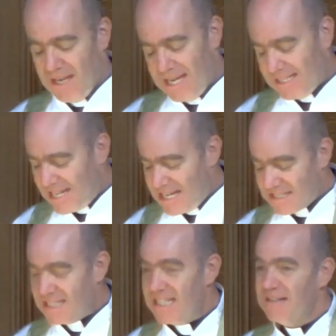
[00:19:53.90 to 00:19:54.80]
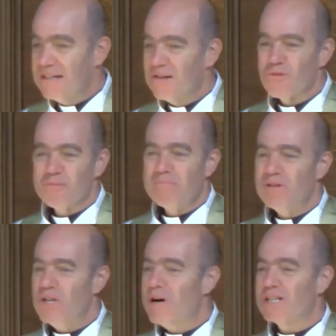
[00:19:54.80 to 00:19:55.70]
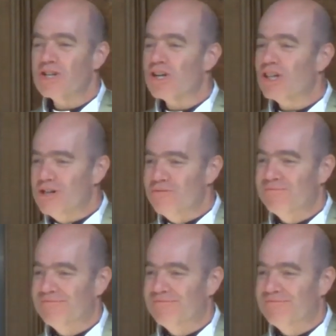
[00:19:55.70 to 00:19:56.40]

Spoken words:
And lastly, remember you are not alone.